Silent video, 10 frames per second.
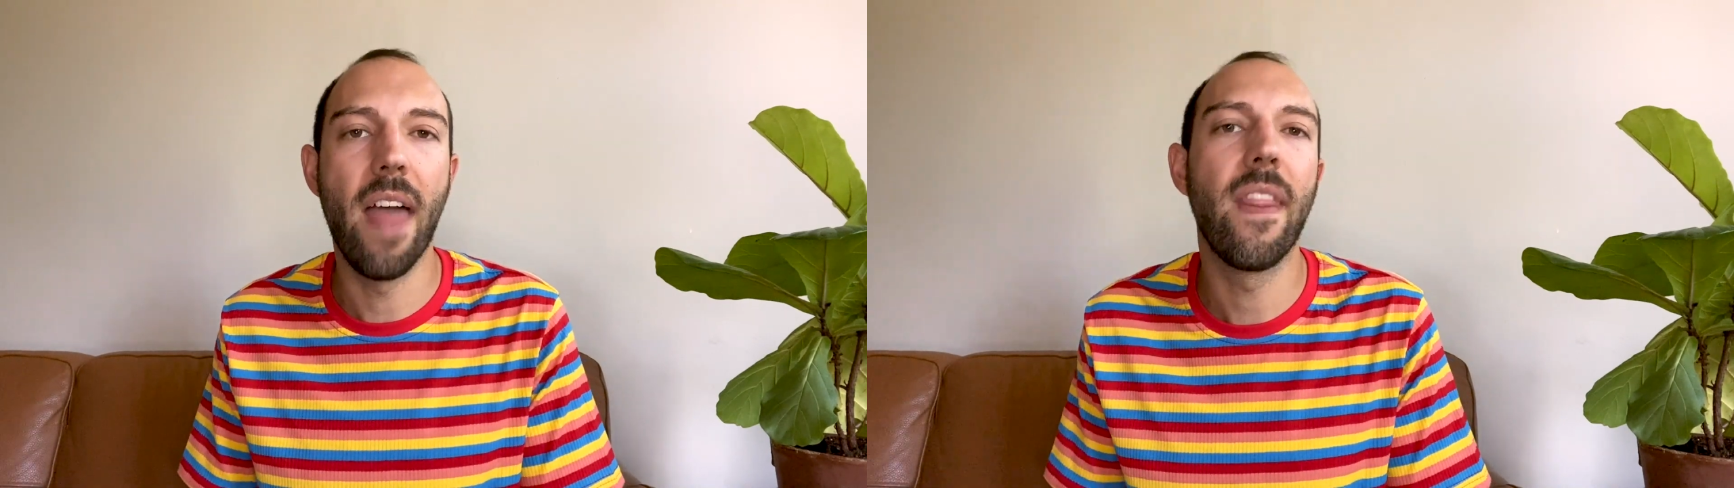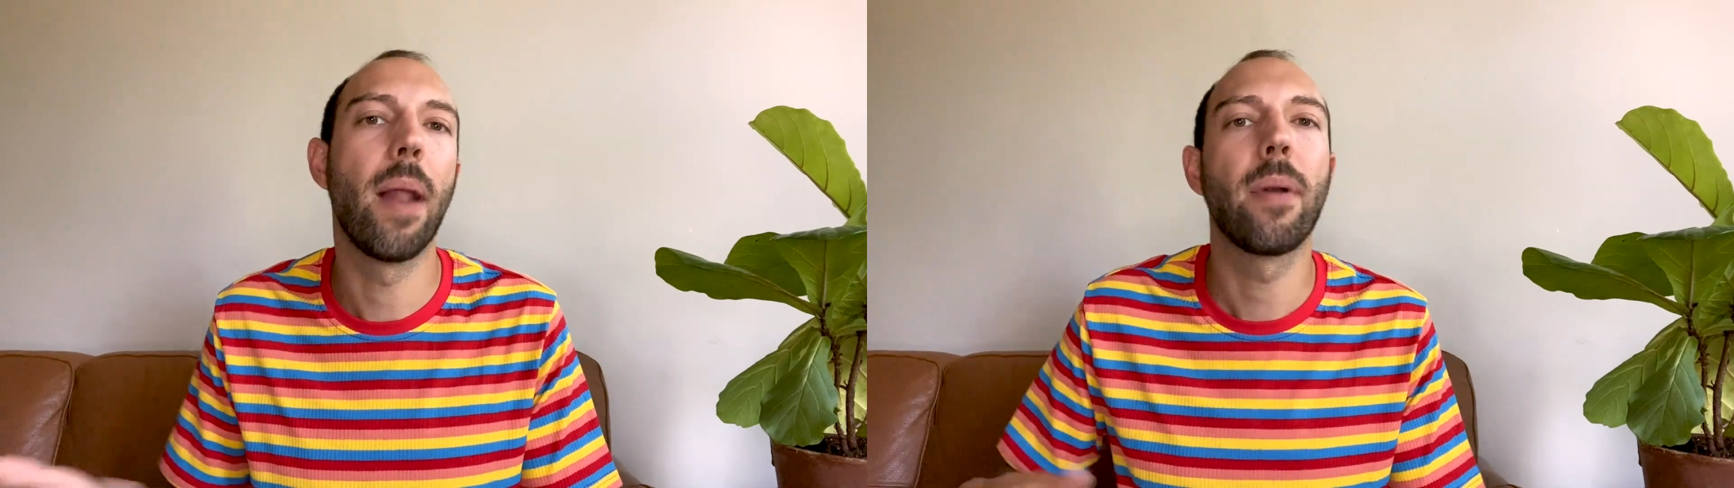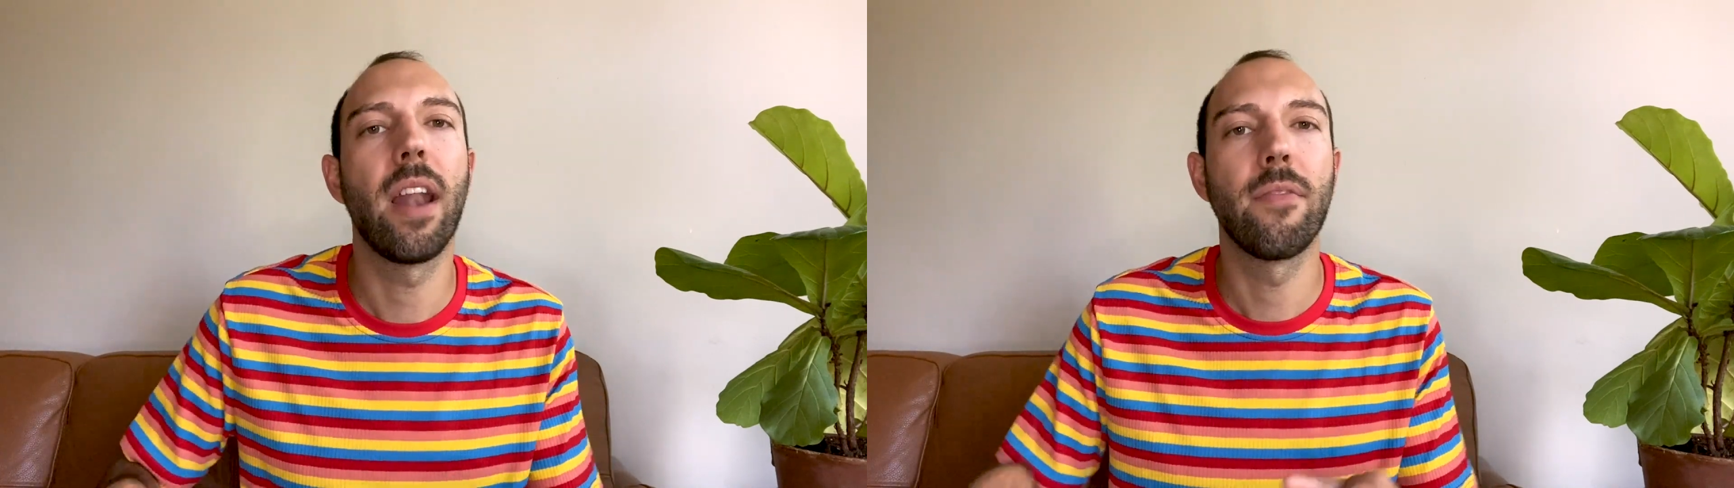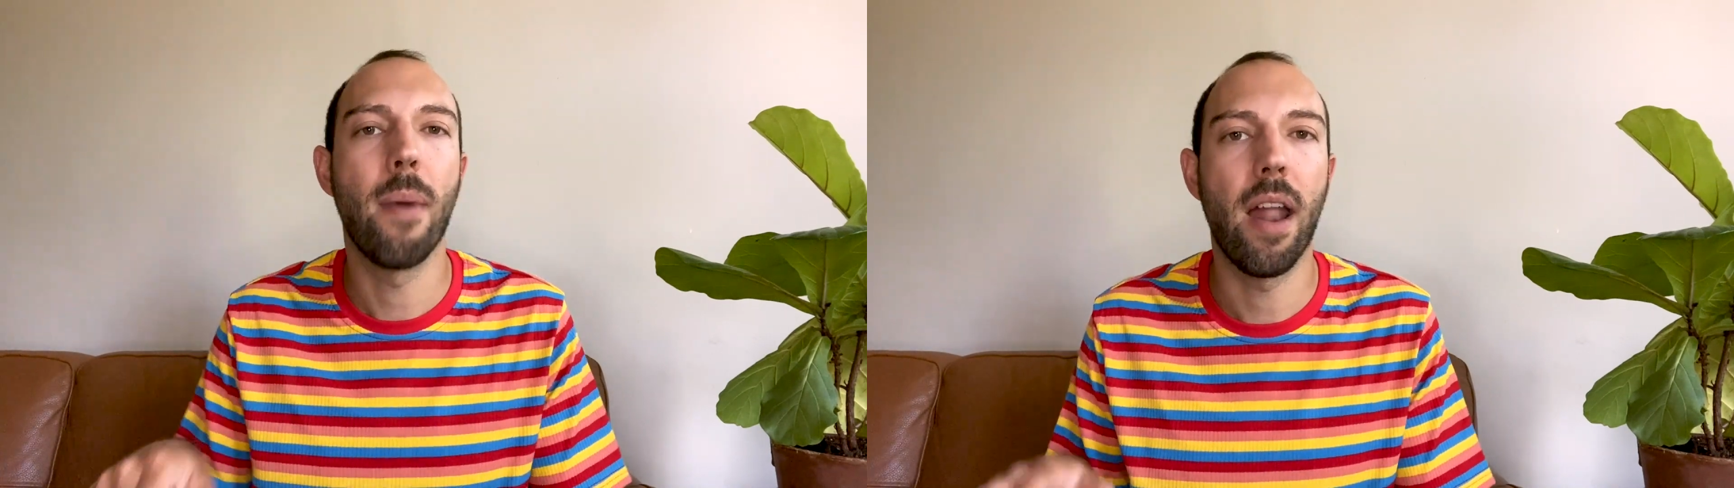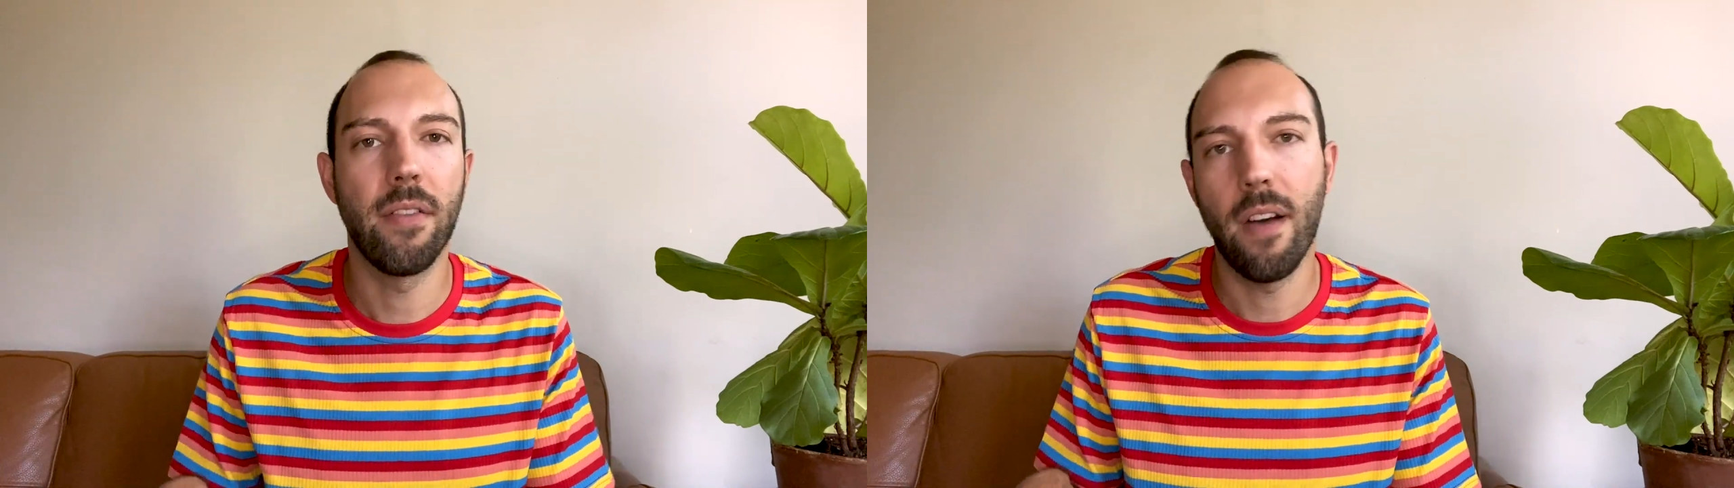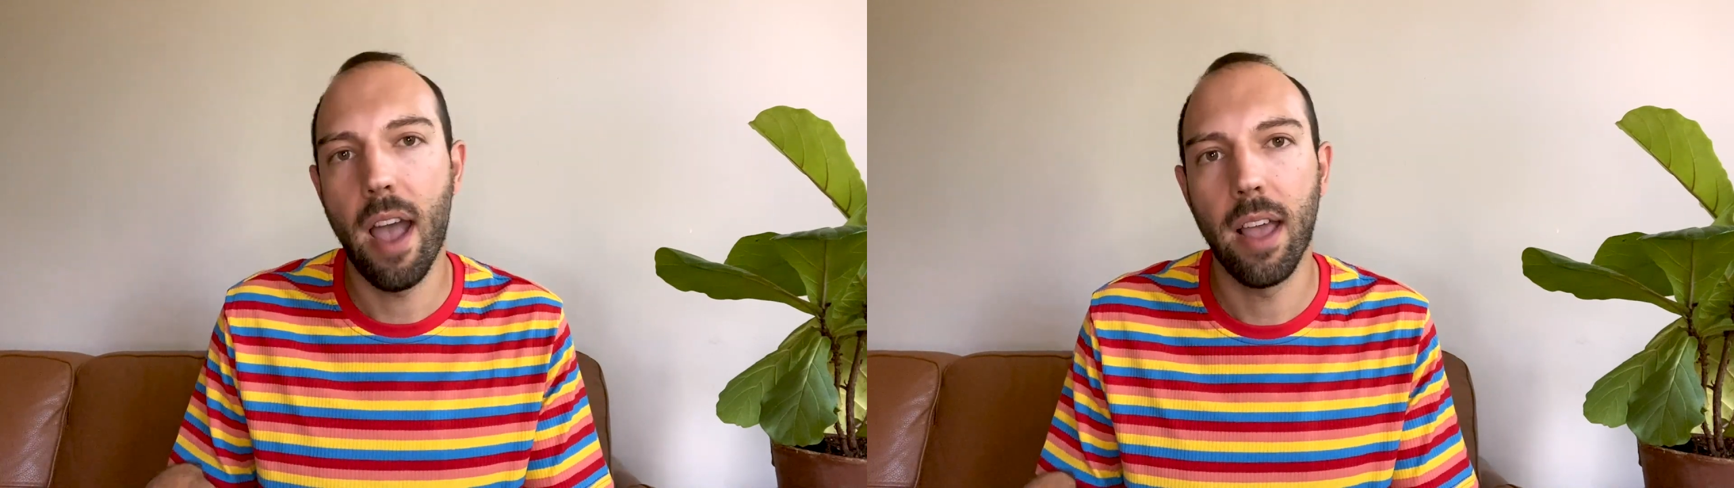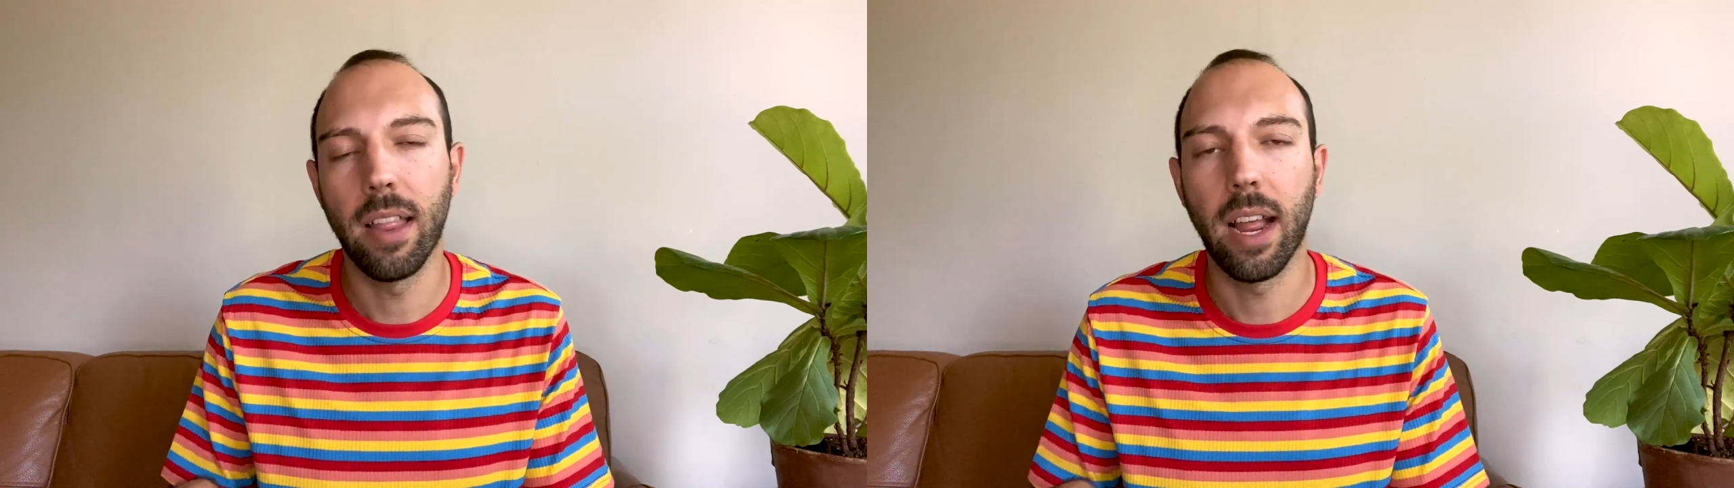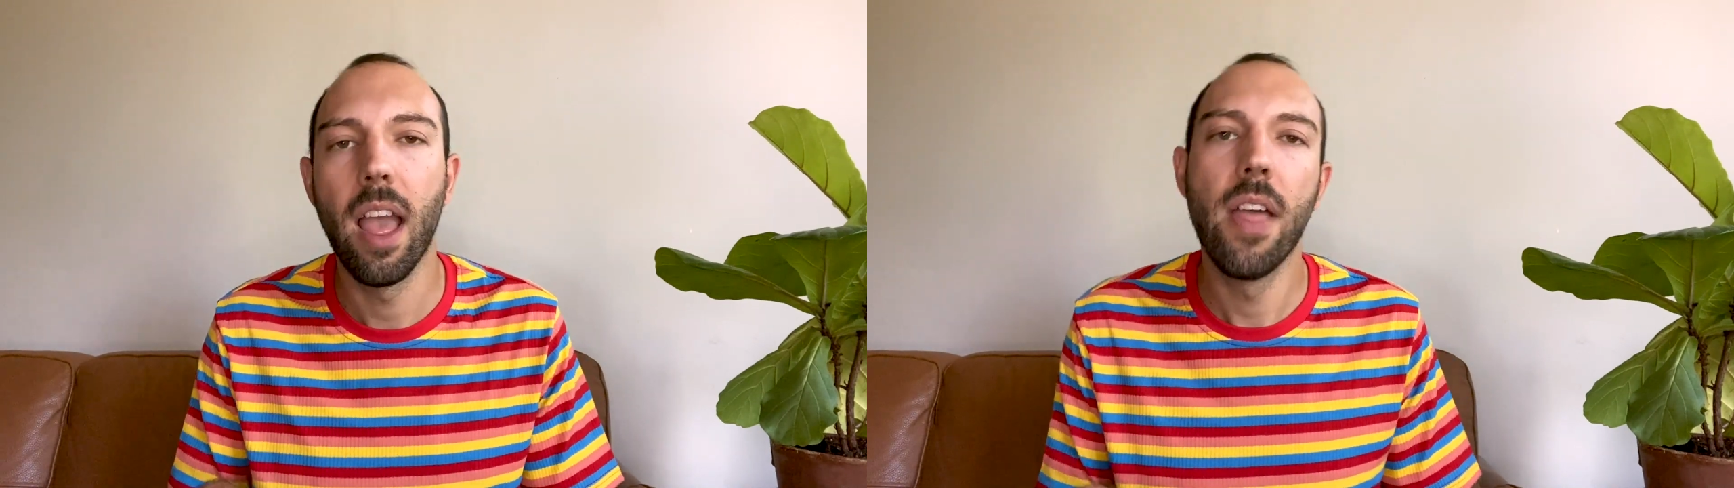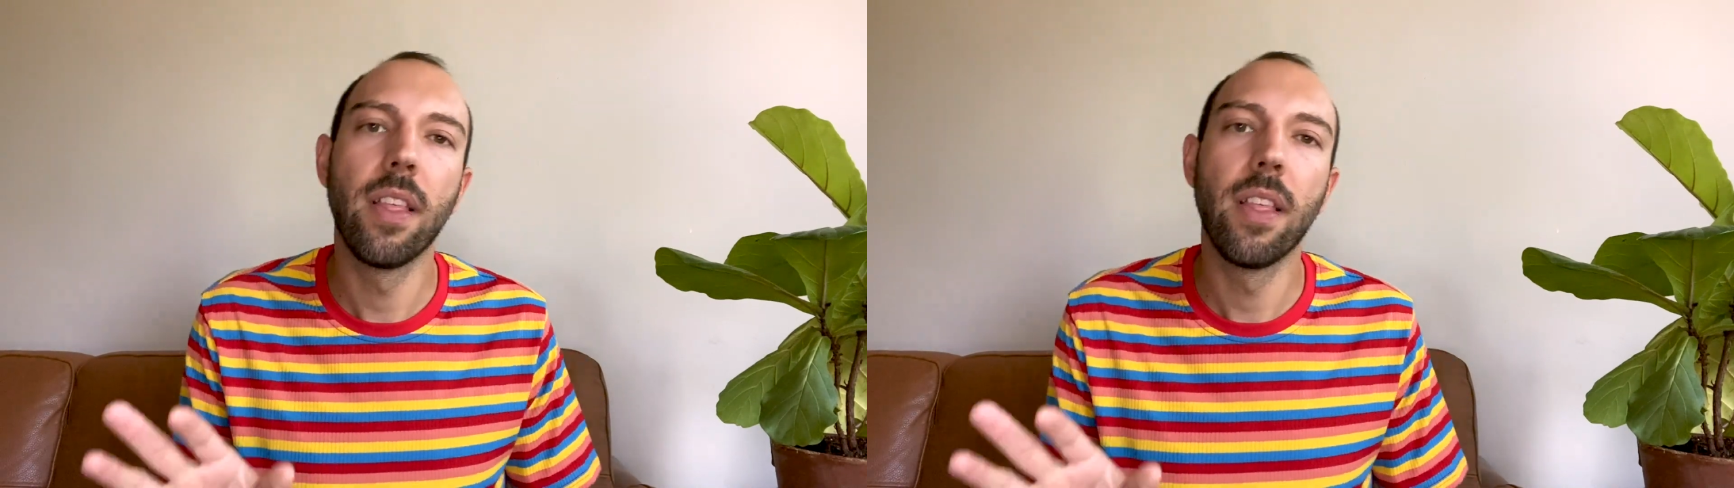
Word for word: And then I'm kind of modifying like